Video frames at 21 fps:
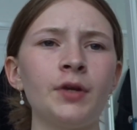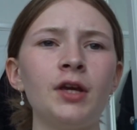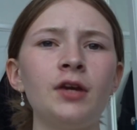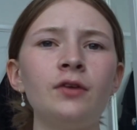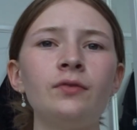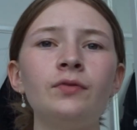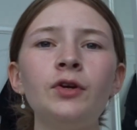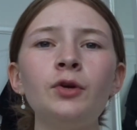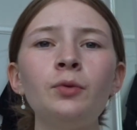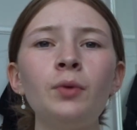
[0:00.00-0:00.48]

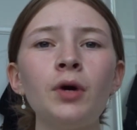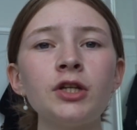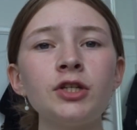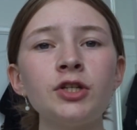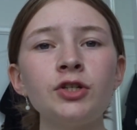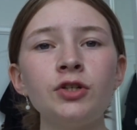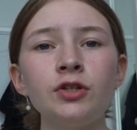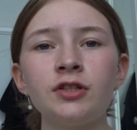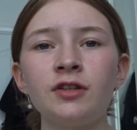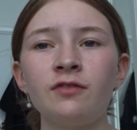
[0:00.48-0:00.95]
if you were
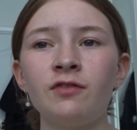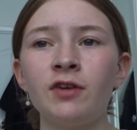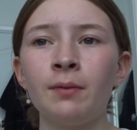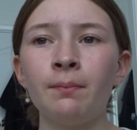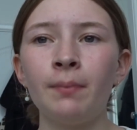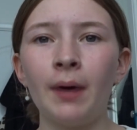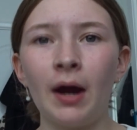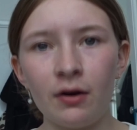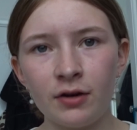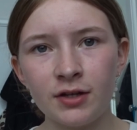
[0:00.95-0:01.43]
to do something
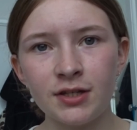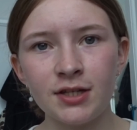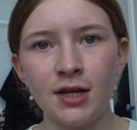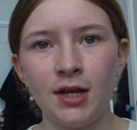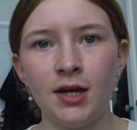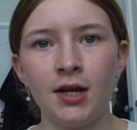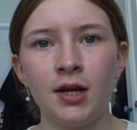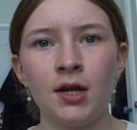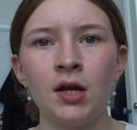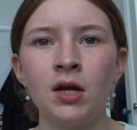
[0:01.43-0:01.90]

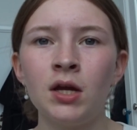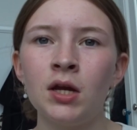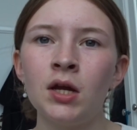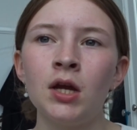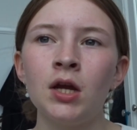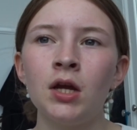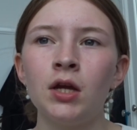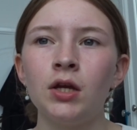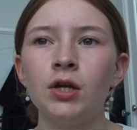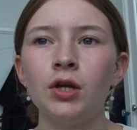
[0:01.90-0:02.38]
embarrassing,
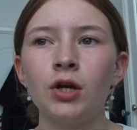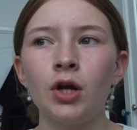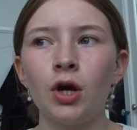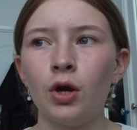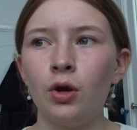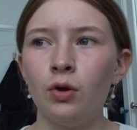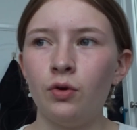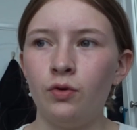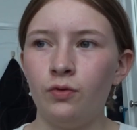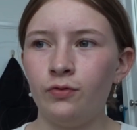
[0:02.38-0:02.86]
you
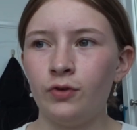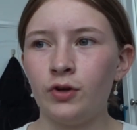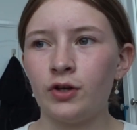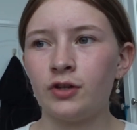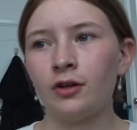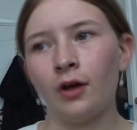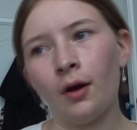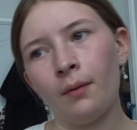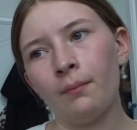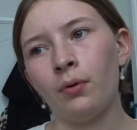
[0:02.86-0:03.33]
know, for
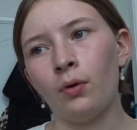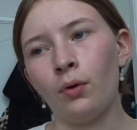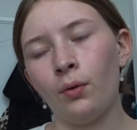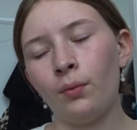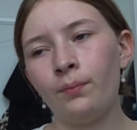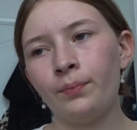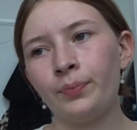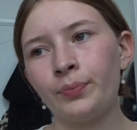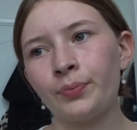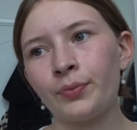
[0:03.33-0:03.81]

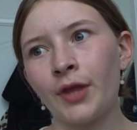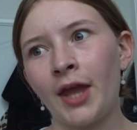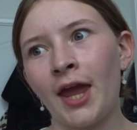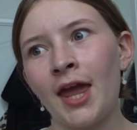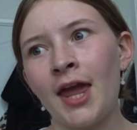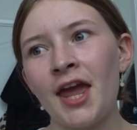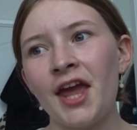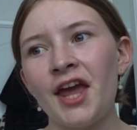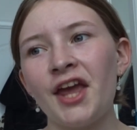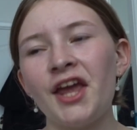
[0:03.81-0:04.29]
example,
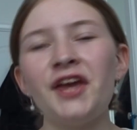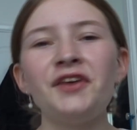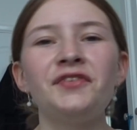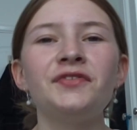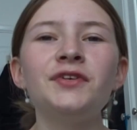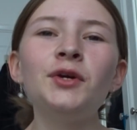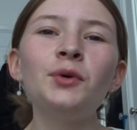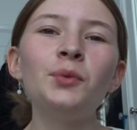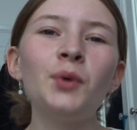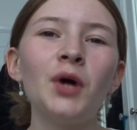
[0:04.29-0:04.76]

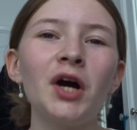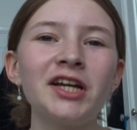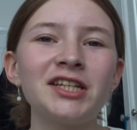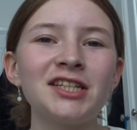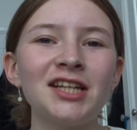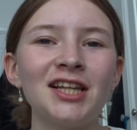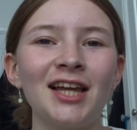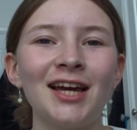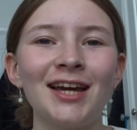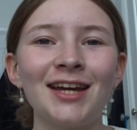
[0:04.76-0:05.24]
if you were
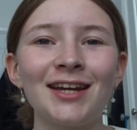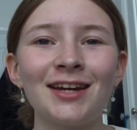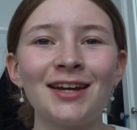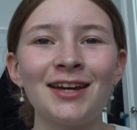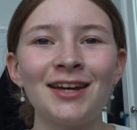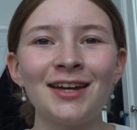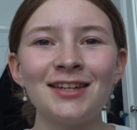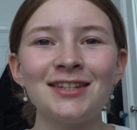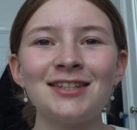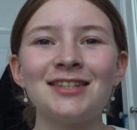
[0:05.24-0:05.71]
to
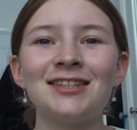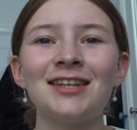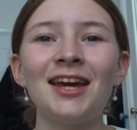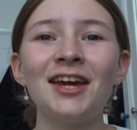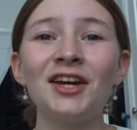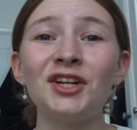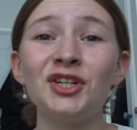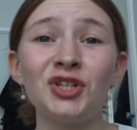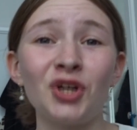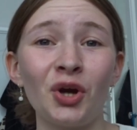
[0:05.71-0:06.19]
like
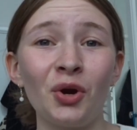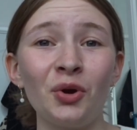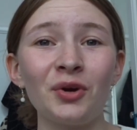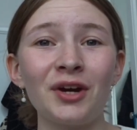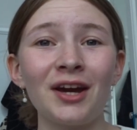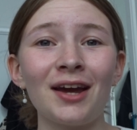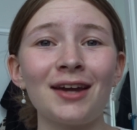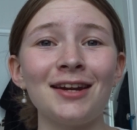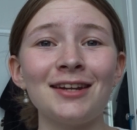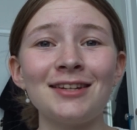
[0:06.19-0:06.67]
say a
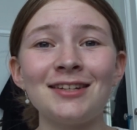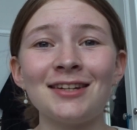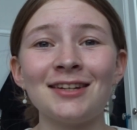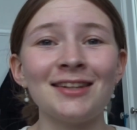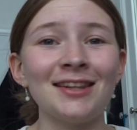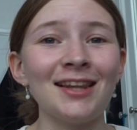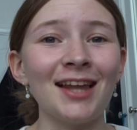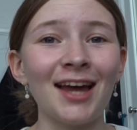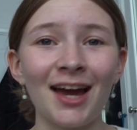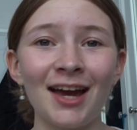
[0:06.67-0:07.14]
joke and it
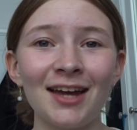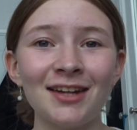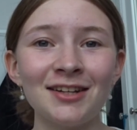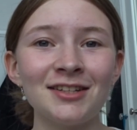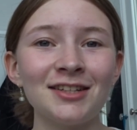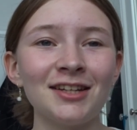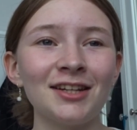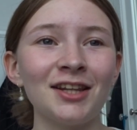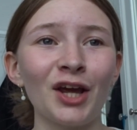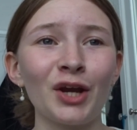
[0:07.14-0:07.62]
didn't
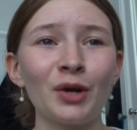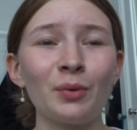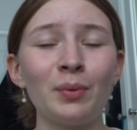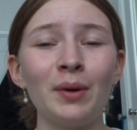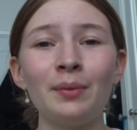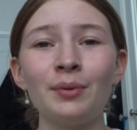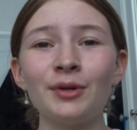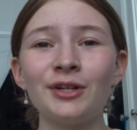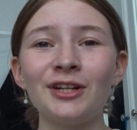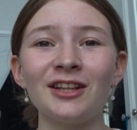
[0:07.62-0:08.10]
land and like
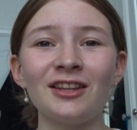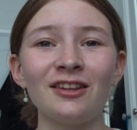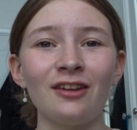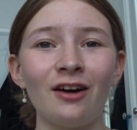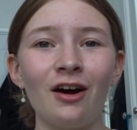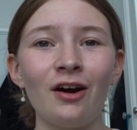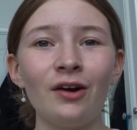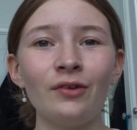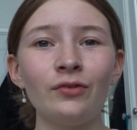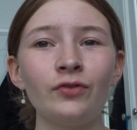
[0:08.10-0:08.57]
people didn't
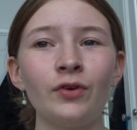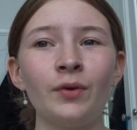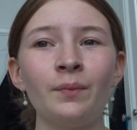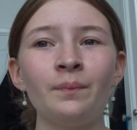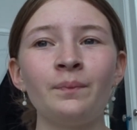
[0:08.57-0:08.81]
laugh,